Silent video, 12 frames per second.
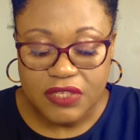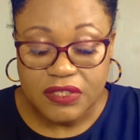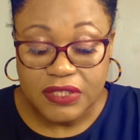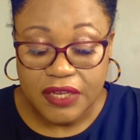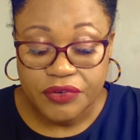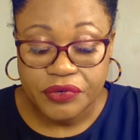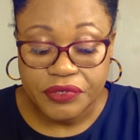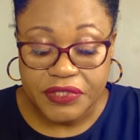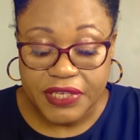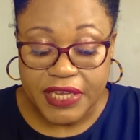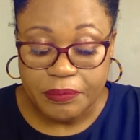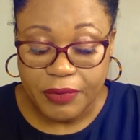tend not
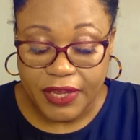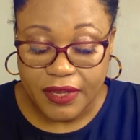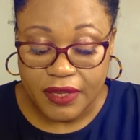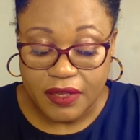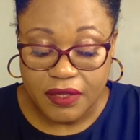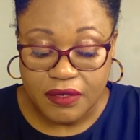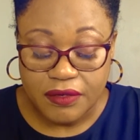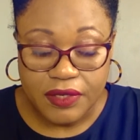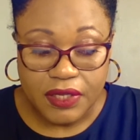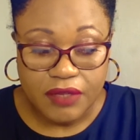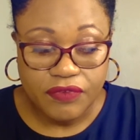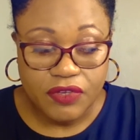to get paid.
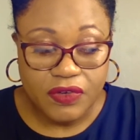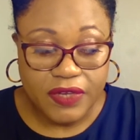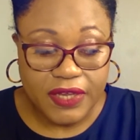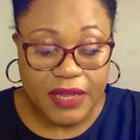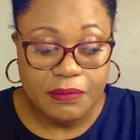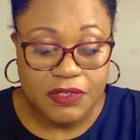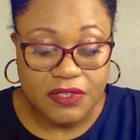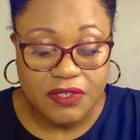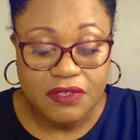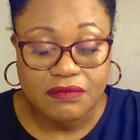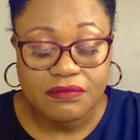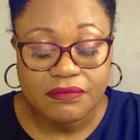If you look at
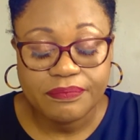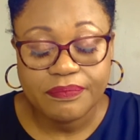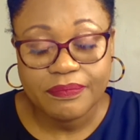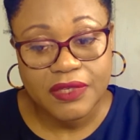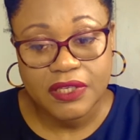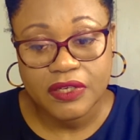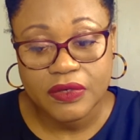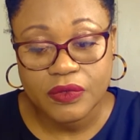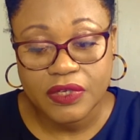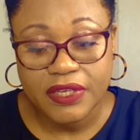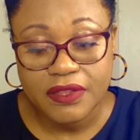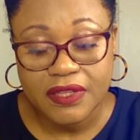Amazon,
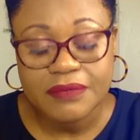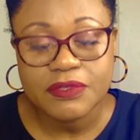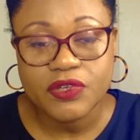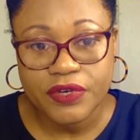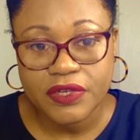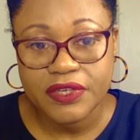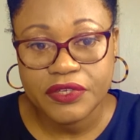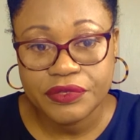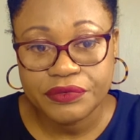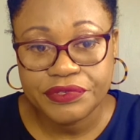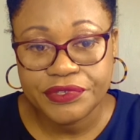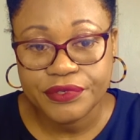look at
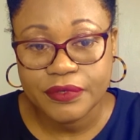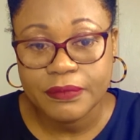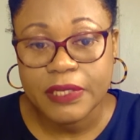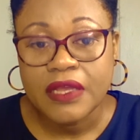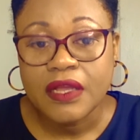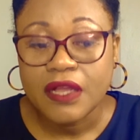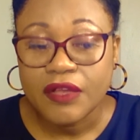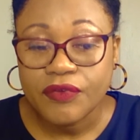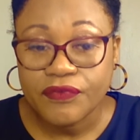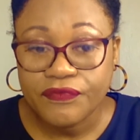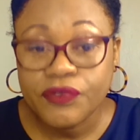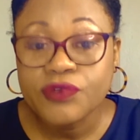YouTube.
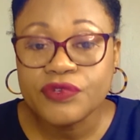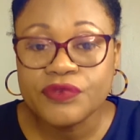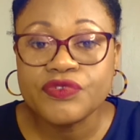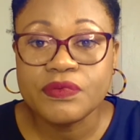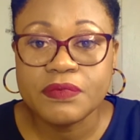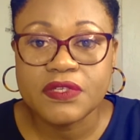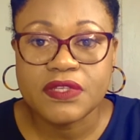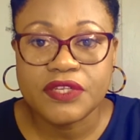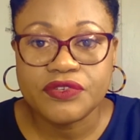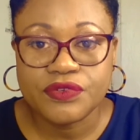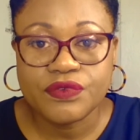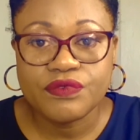A few YouTubers, they
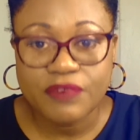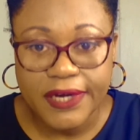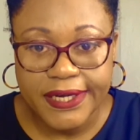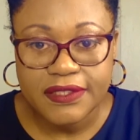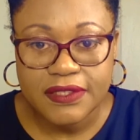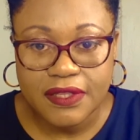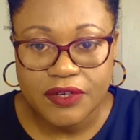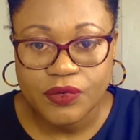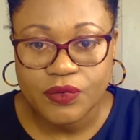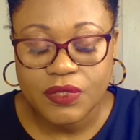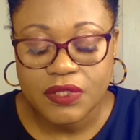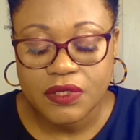do write, they're
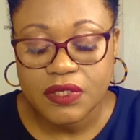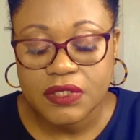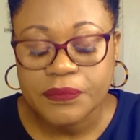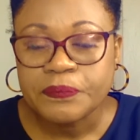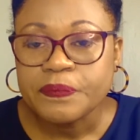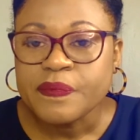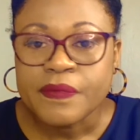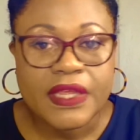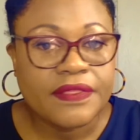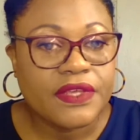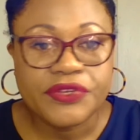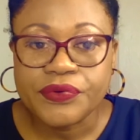authors,
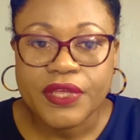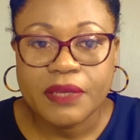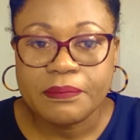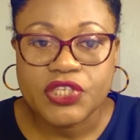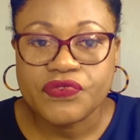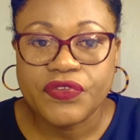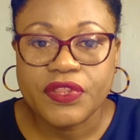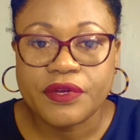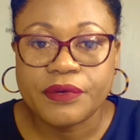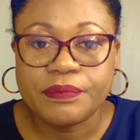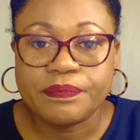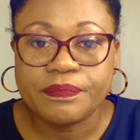and they don't get much for
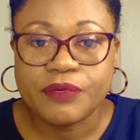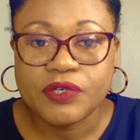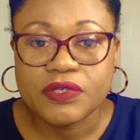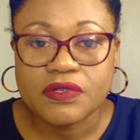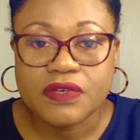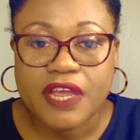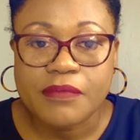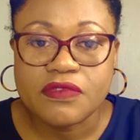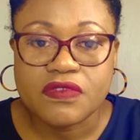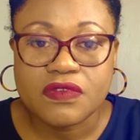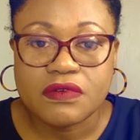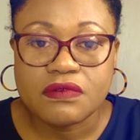their books on
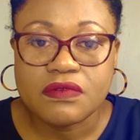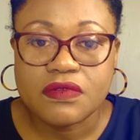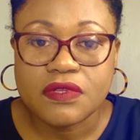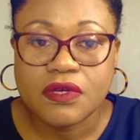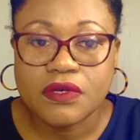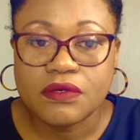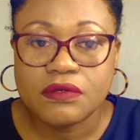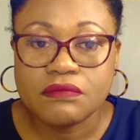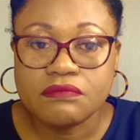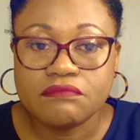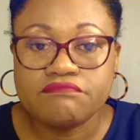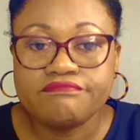Amazon. So
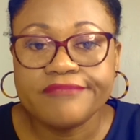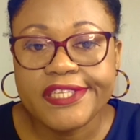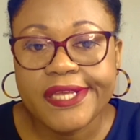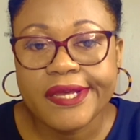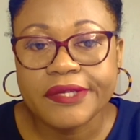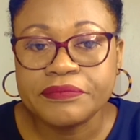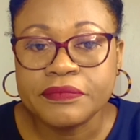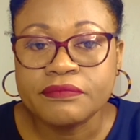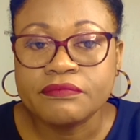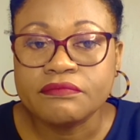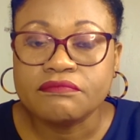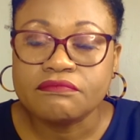yeah,
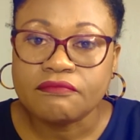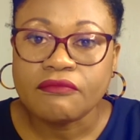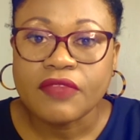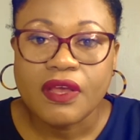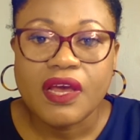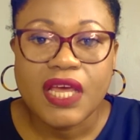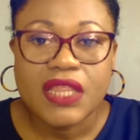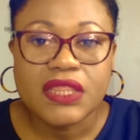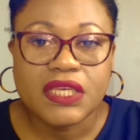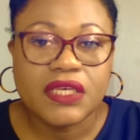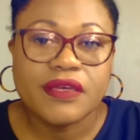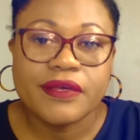I
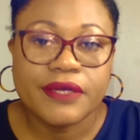think